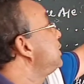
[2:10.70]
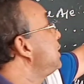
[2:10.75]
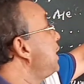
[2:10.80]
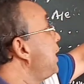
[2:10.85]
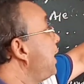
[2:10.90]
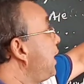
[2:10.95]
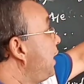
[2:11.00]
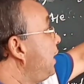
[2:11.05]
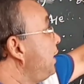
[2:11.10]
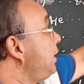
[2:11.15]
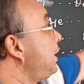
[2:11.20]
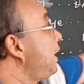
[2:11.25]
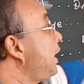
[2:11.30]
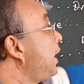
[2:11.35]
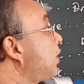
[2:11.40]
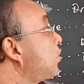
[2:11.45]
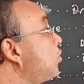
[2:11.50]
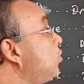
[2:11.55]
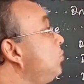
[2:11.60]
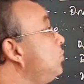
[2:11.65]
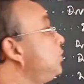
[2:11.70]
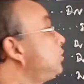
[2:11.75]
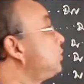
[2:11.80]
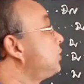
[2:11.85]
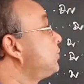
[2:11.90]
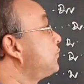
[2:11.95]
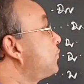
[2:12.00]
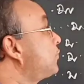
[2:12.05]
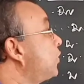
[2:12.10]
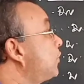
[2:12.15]
and
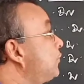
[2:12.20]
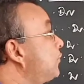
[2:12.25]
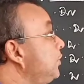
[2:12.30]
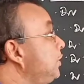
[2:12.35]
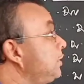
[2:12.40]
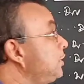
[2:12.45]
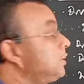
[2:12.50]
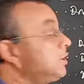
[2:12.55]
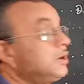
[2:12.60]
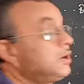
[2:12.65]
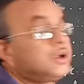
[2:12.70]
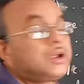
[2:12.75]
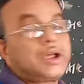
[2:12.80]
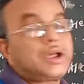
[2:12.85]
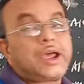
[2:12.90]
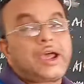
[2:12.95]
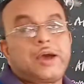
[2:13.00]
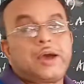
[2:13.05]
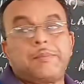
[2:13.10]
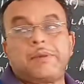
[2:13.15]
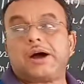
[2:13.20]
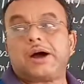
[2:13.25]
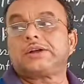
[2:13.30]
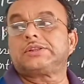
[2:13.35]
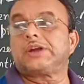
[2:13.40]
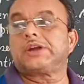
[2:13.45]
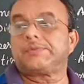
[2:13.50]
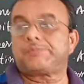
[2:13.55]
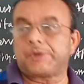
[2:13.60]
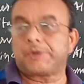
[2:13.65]
accumulated profit among
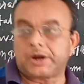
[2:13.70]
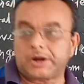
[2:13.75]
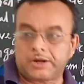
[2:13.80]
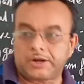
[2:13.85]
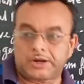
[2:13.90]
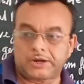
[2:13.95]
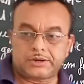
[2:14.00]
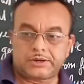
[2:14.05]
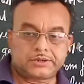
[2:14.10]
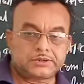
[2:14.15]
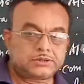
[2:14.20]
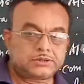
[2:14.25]
the partners.